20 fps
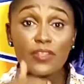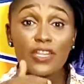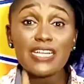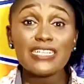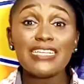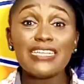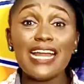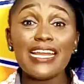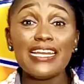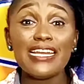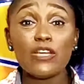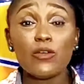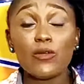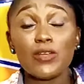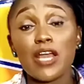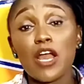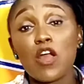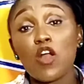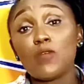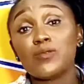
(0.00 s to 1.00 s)
That liquid
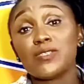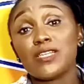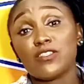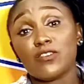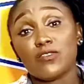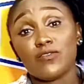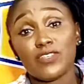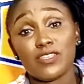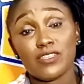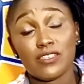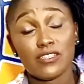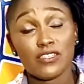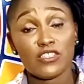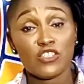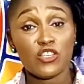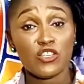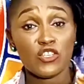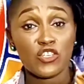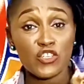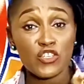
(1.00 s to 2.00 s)
that comes out of the
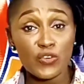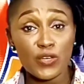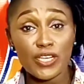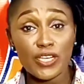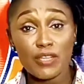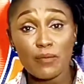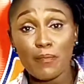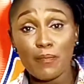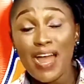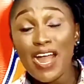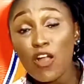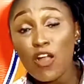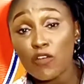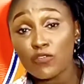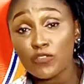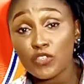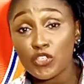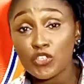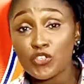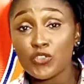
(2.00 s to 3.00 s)
tree, the bark of the
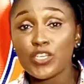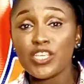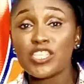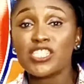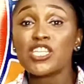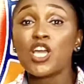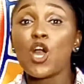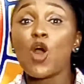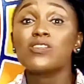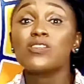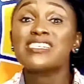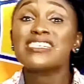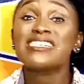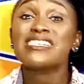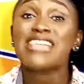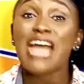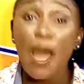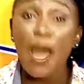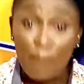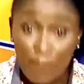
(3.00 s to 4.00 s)
tree, it's called
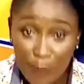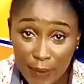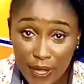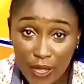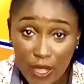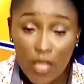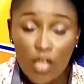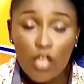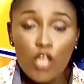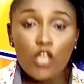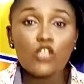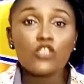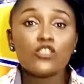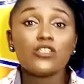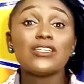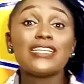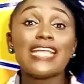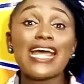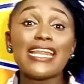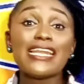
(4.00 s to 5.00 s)
sap. So
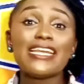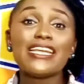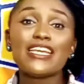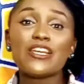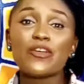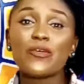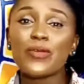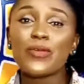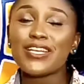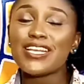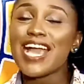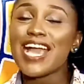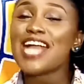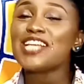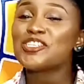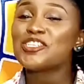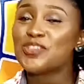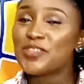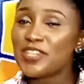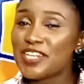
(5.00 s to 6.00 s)
that liquid
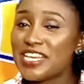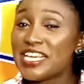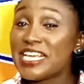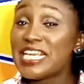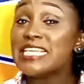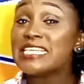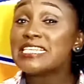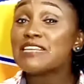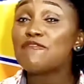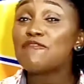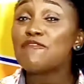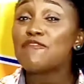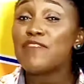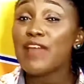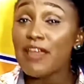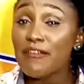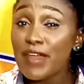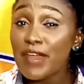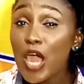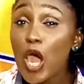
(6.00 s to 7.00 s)
actually is a
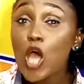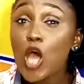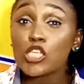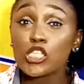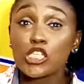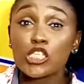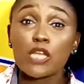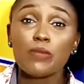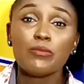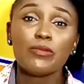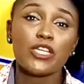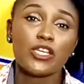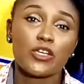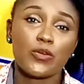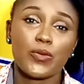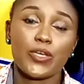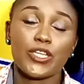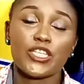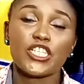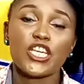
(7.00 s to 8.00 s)
very awesome
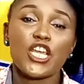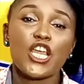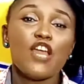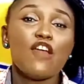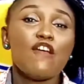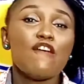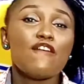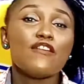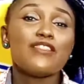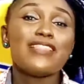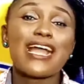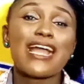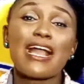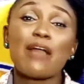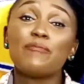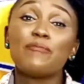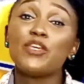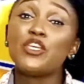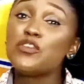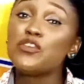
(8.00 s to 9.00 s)
liquid that can
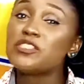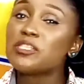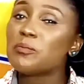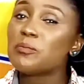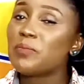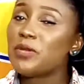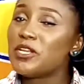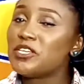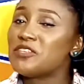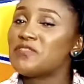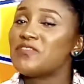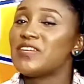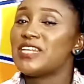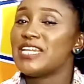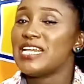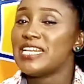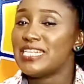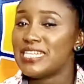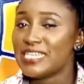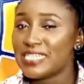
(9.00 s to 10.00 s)
be used in place of an
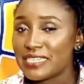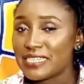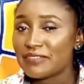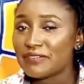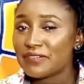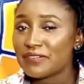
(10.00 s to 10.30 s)
adhesive.